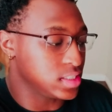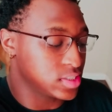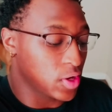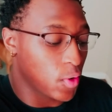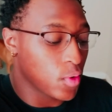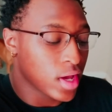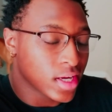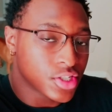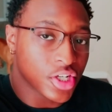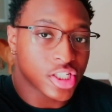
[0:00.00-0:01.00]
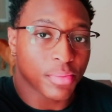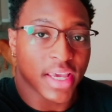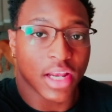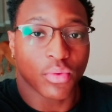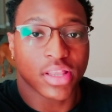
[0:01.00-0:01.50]
So just to
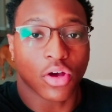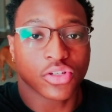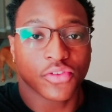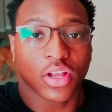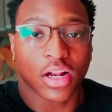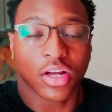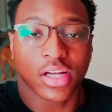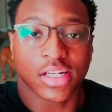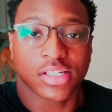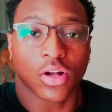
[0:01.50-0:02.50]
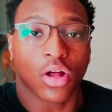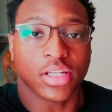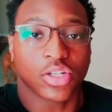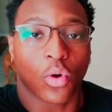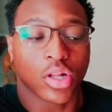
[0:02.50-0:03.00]
begin with, those of you that are looking to install
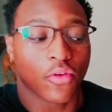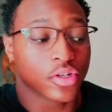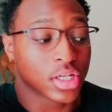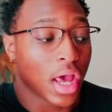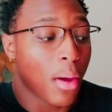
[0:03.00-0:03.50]
these coilovers,